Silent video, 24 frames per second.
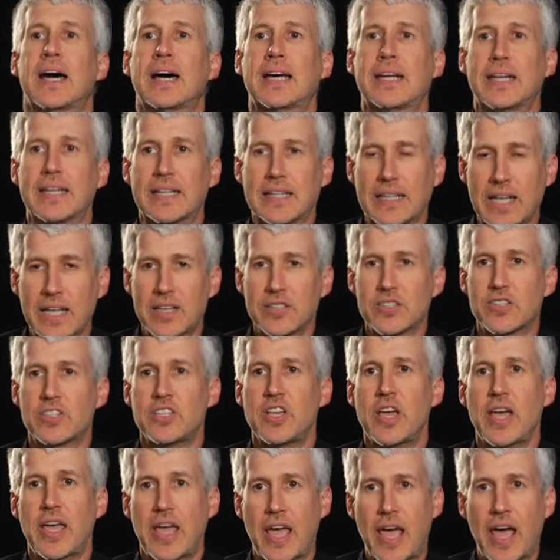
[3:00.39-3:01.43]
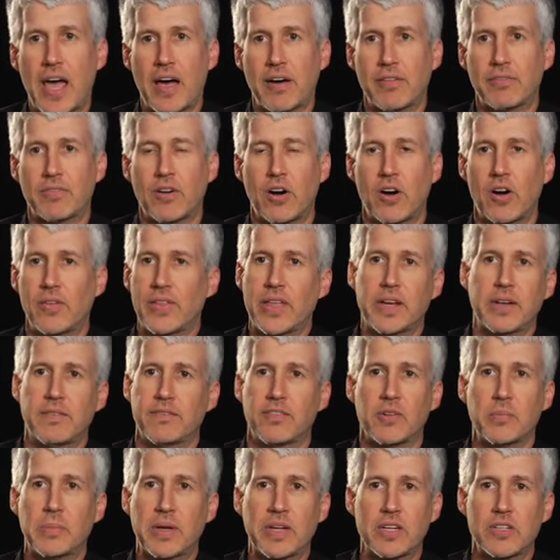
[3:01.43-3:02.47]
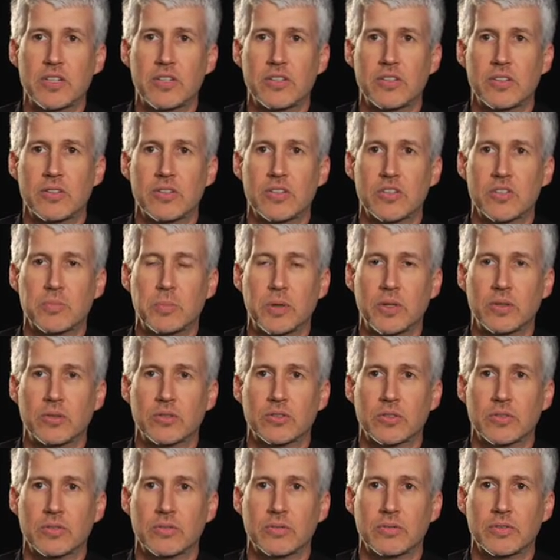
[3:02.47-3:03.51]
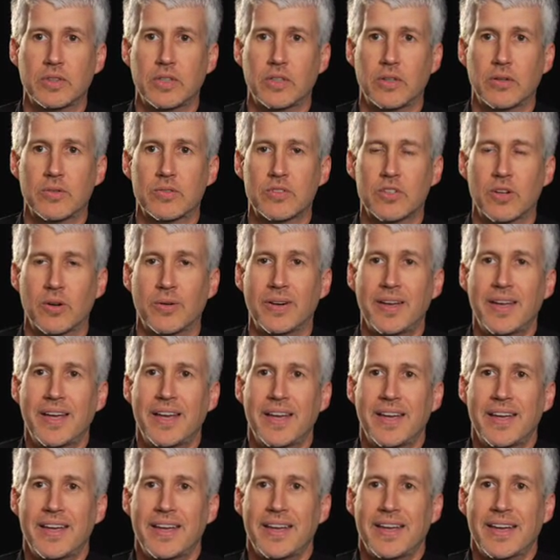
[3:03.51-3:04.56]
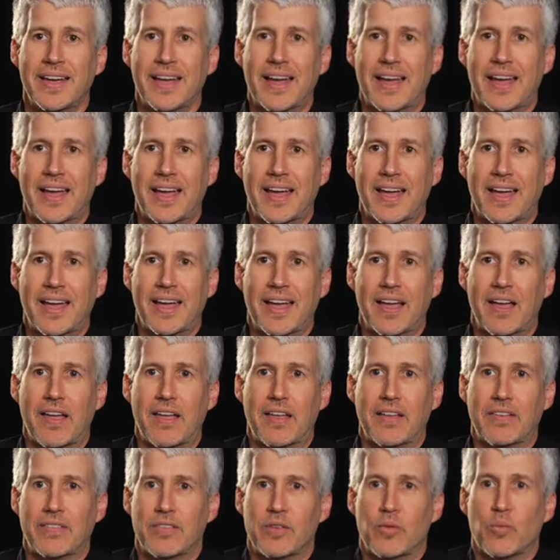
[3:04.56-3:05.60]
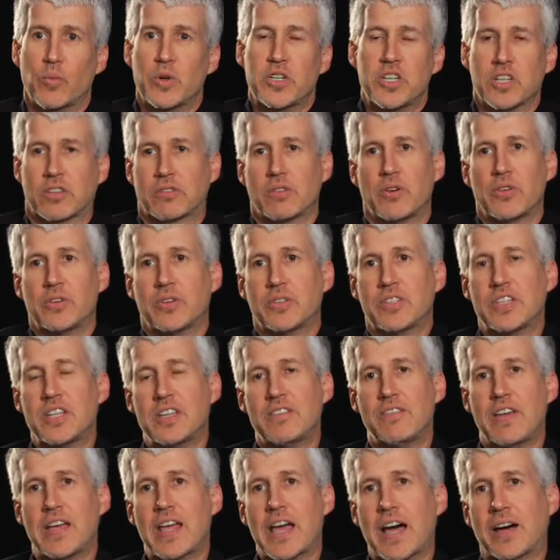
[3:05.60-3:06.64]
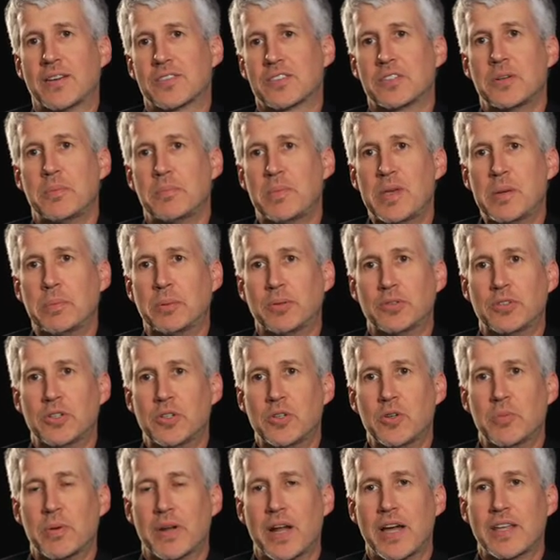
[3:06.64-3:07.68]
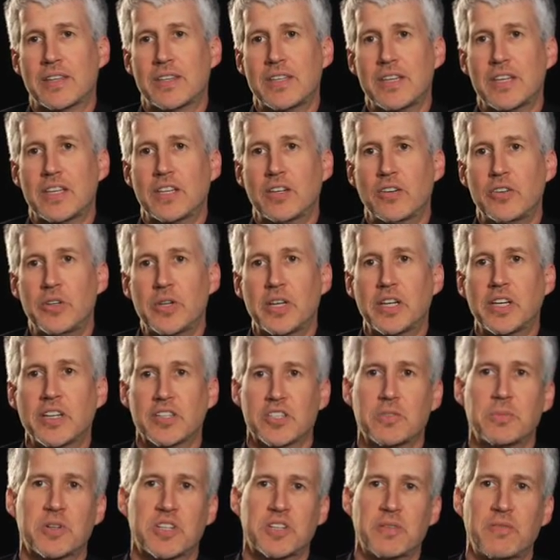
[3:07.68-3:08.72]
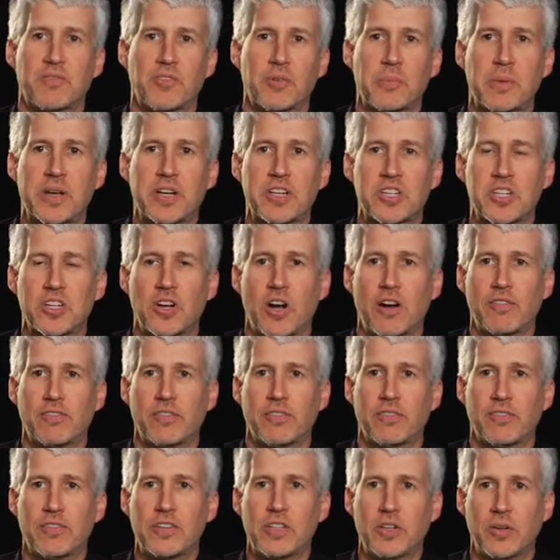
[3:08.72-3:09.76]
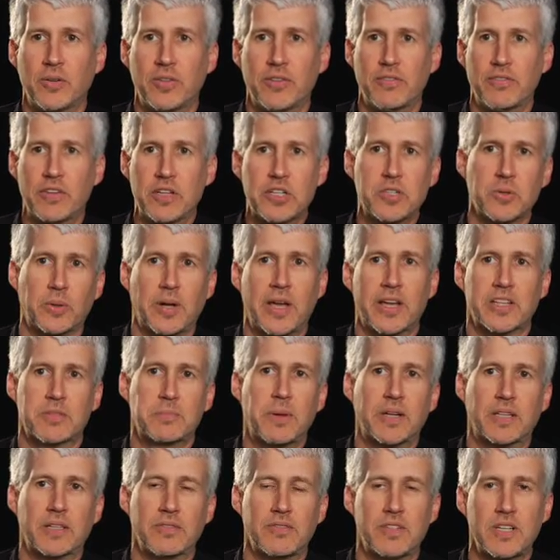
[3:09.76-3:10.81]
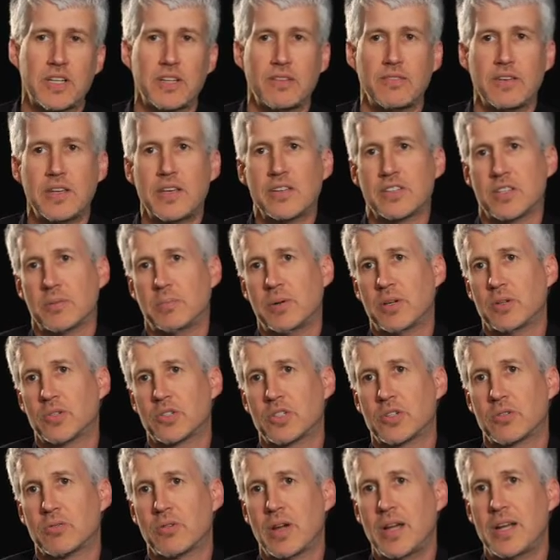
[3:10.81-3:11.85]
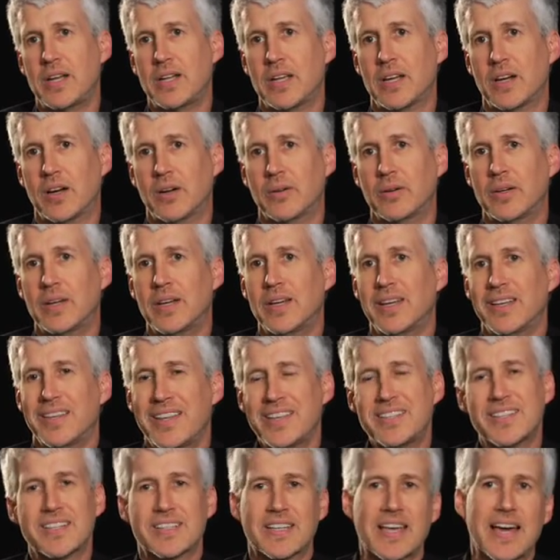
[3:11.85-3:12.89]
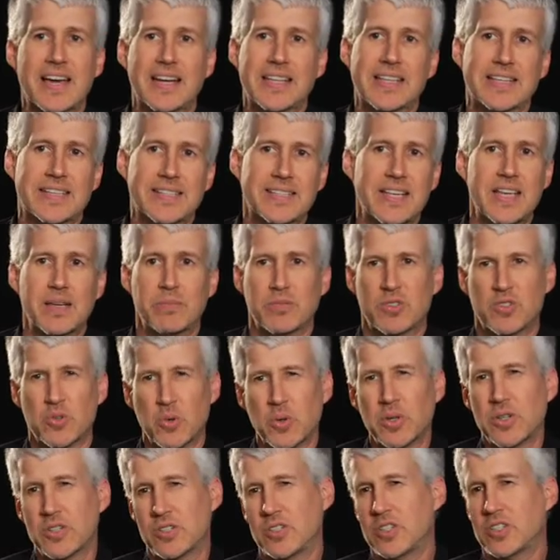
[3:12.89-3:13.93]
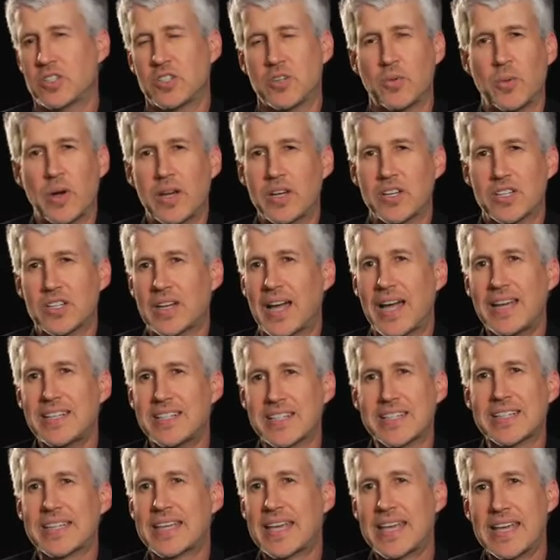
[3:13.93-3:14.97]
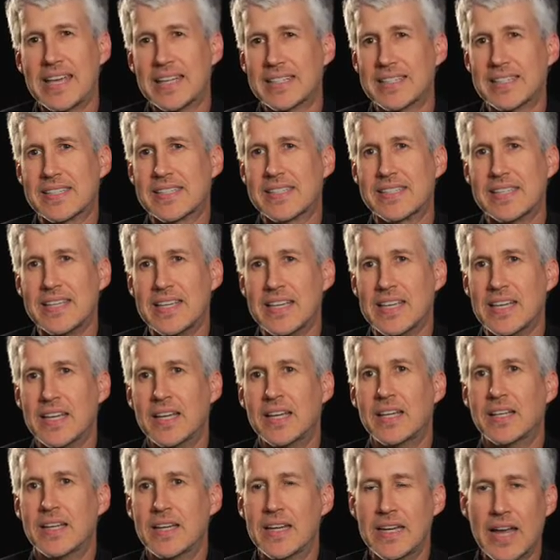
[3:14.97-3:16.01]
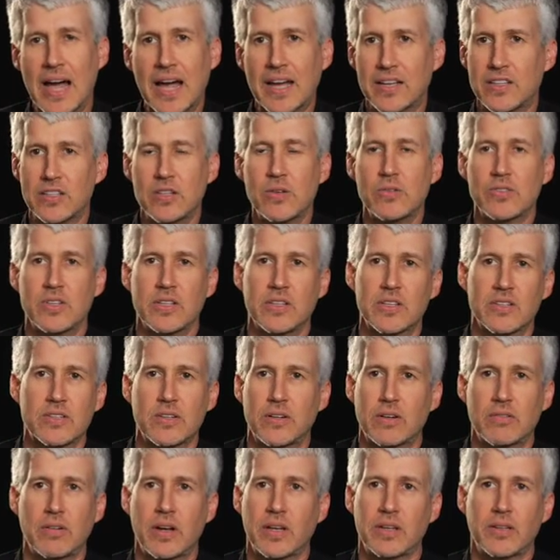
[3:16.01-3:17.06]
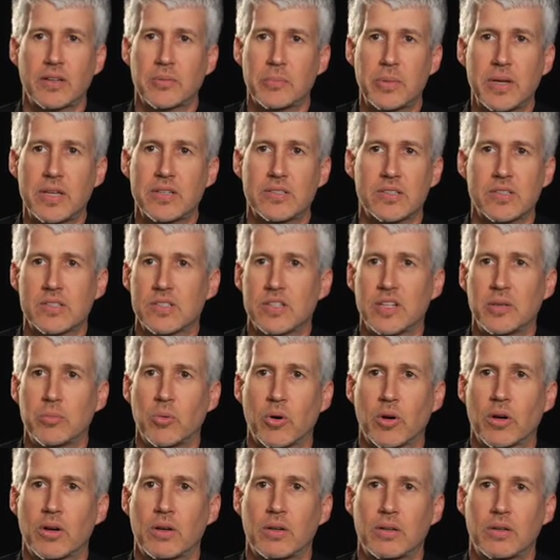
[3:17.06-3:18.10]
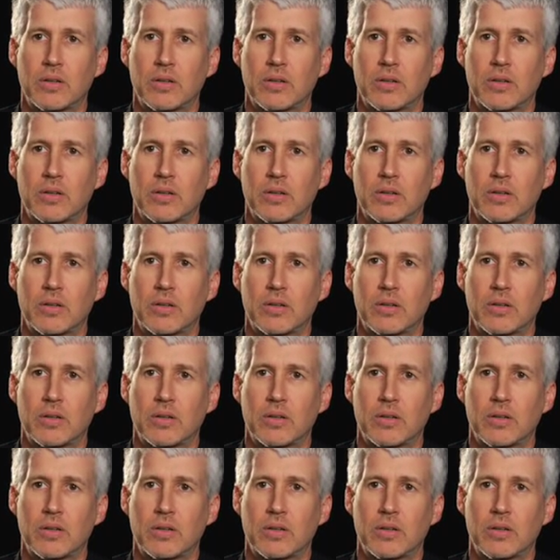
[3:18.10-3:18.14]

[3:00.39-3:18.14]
unless you have all that information at your disposal, So would you throw your TV out? Some people do, but I think, you can get so much information off of, the visual aspect of TV as opposed to radio. This is kind of the same sort of situation. I just can't see not using this on a regular basis anymore.